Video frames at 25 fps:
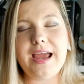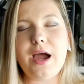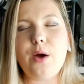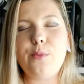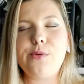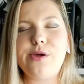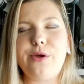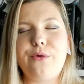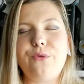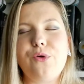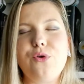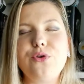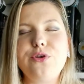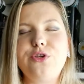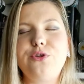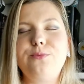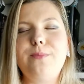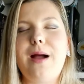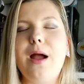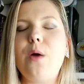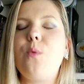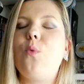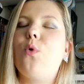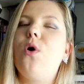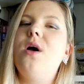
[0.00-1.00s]
now we are on to
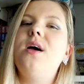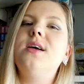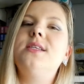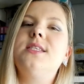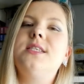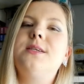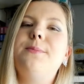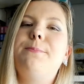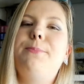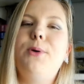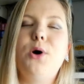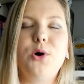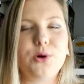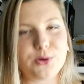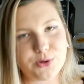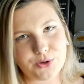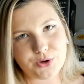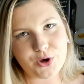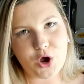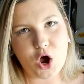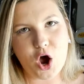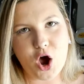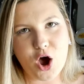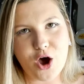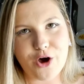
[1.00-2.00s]
my worst
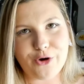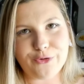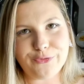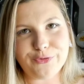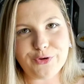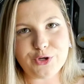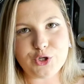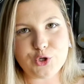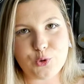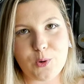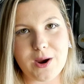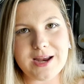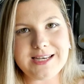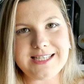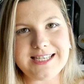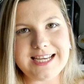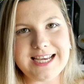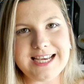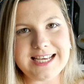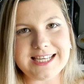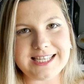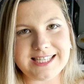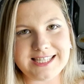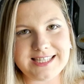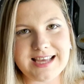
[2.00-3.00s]
book of
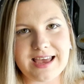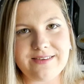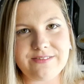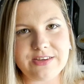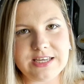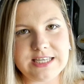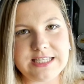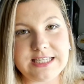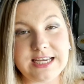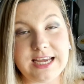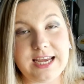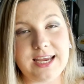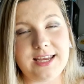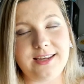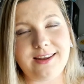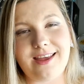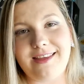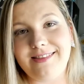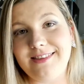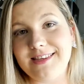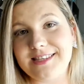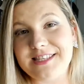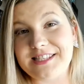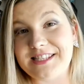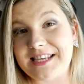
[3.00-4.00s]
2017,
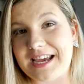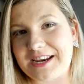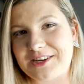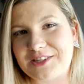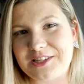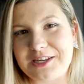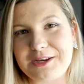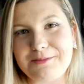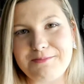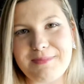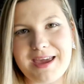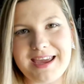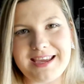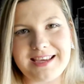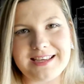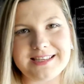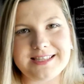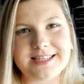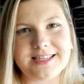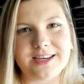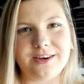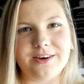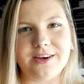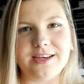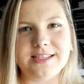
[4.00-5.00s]
and this is actually a manga
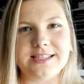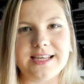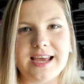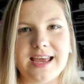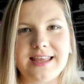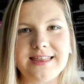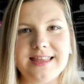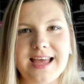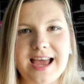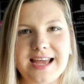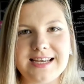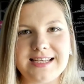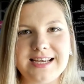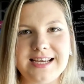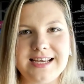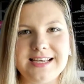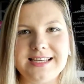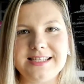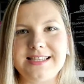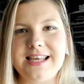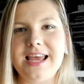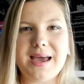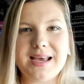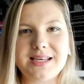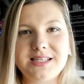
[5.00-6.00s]
series, and that
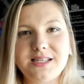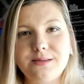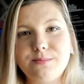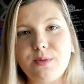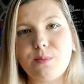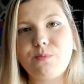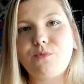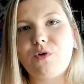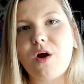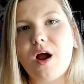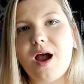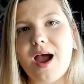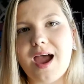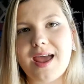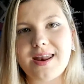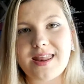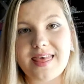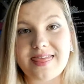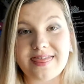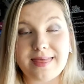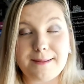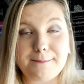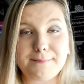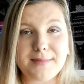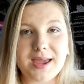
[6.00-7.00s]
is Maximum
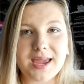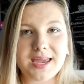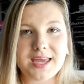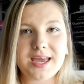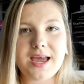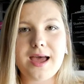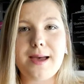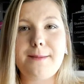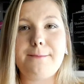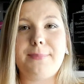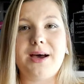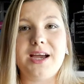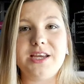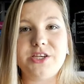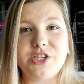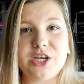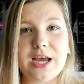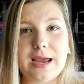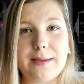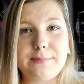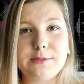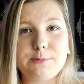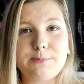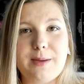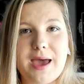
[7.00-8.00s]
Ride, the manga by
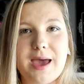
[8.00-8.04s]
James